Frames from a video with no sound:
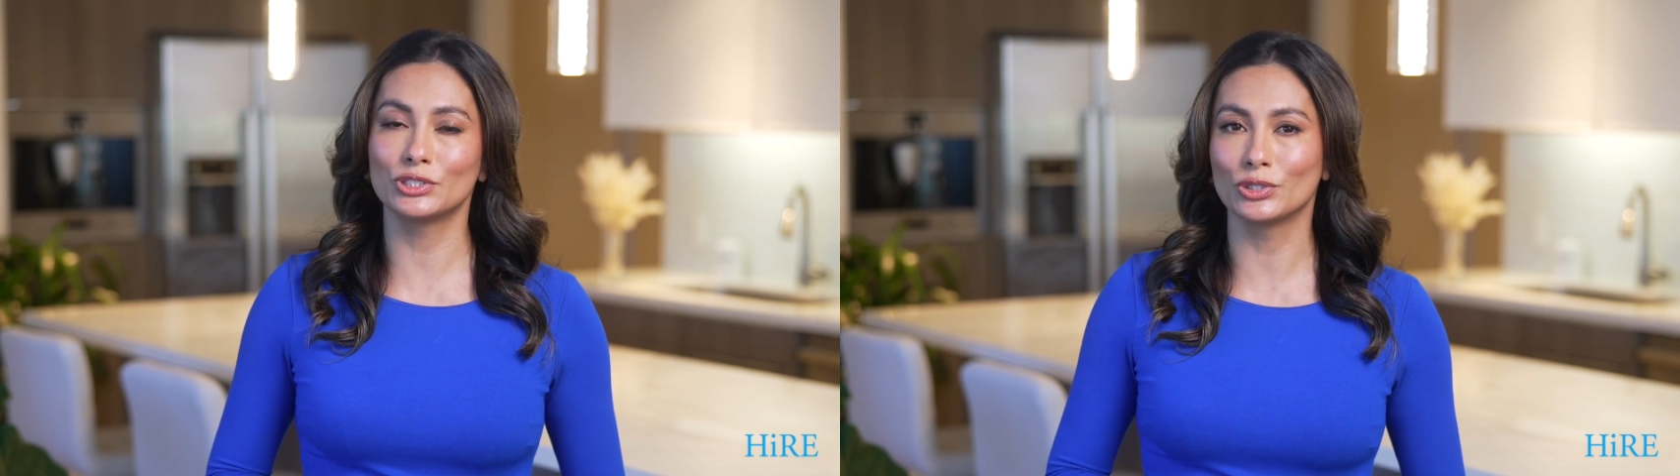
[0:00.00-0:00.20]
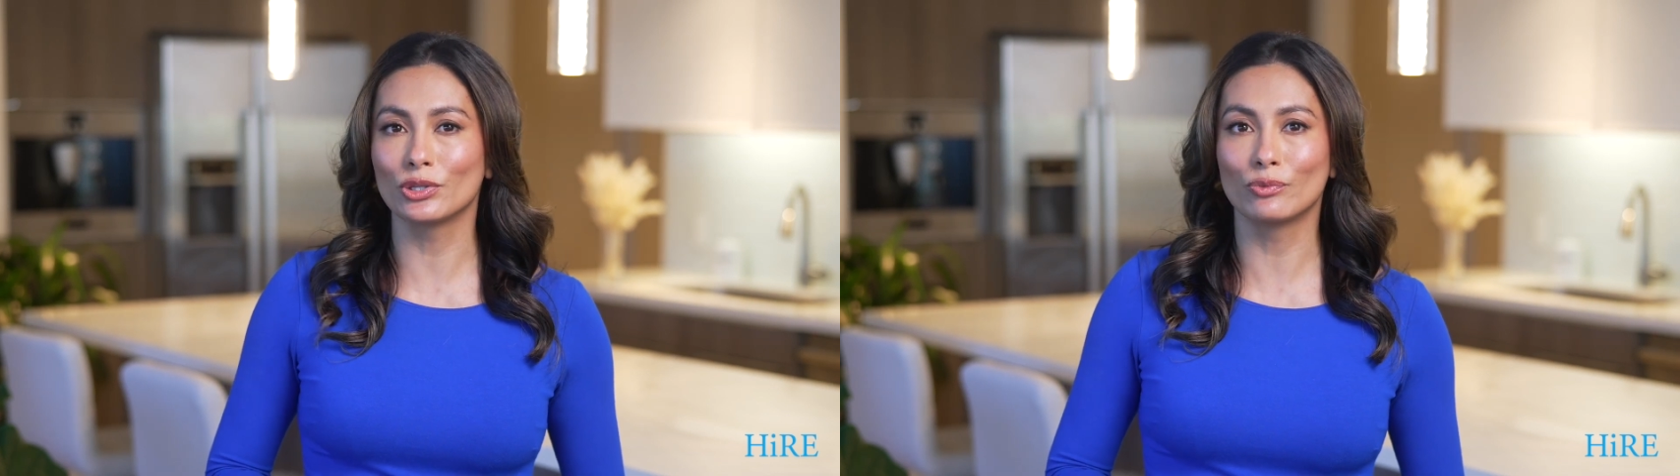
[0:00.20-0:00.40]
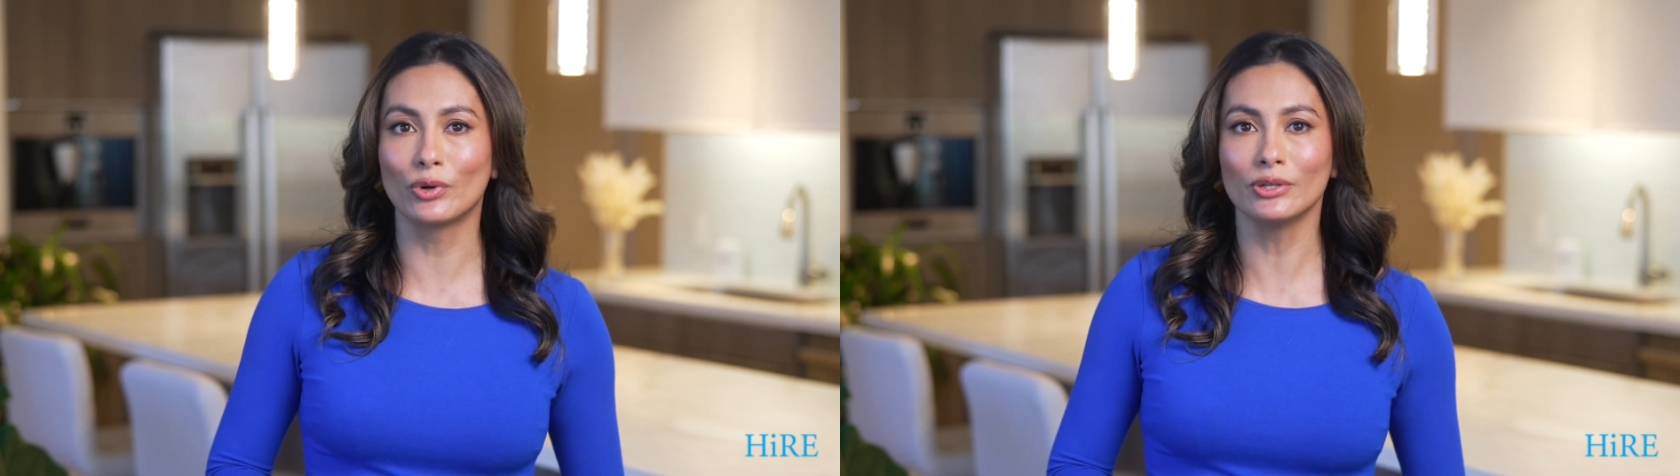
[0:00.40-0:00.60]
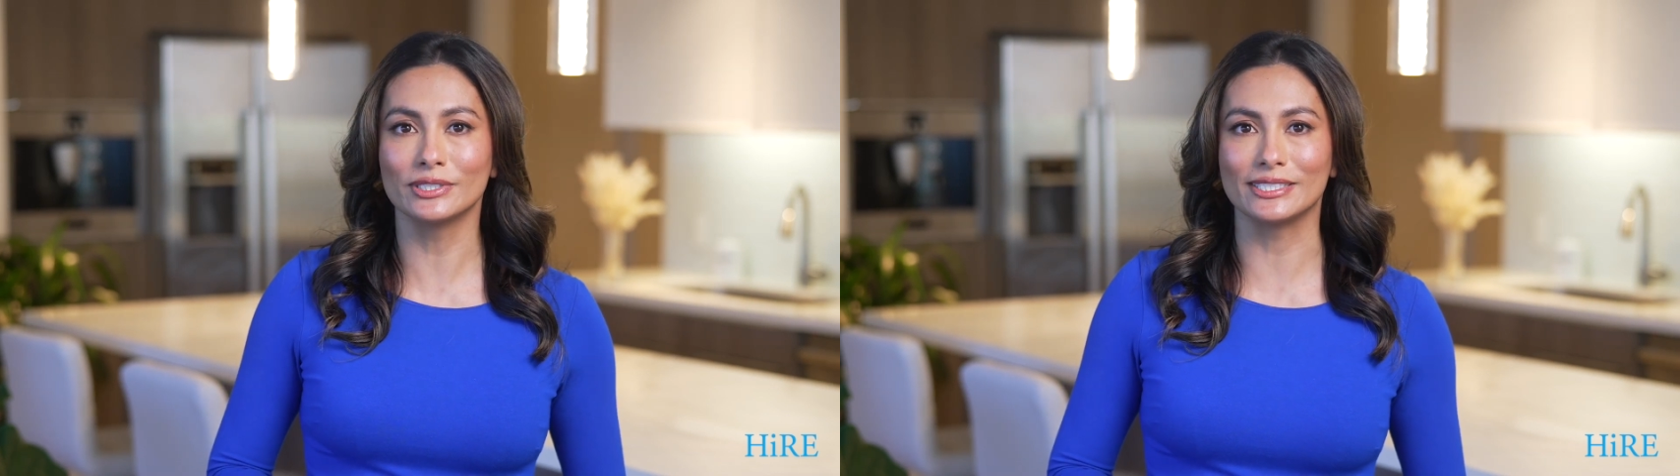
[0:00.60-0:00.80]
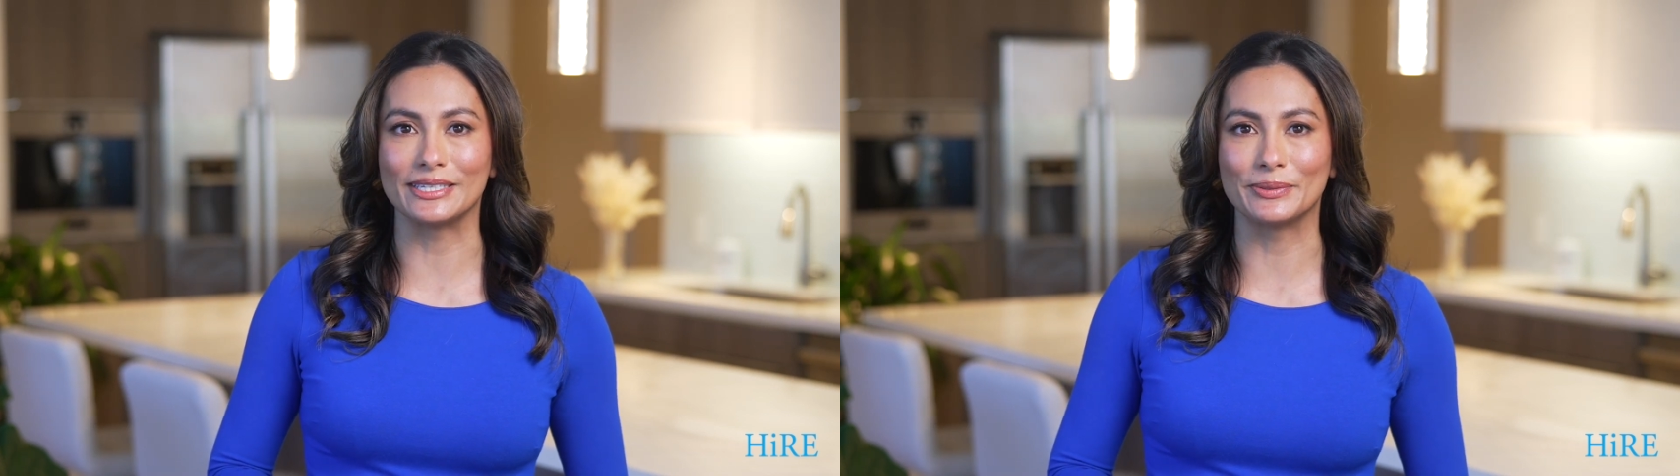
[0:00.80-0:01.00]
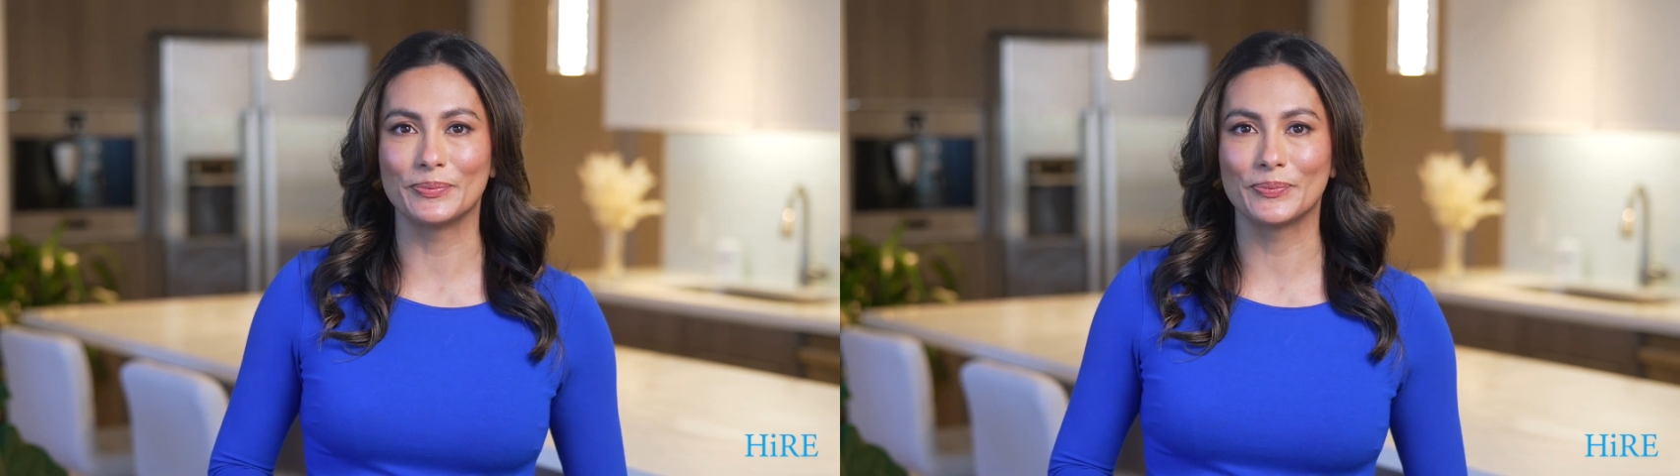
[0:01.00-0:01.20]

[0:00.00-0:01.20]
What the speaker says: to the royalty.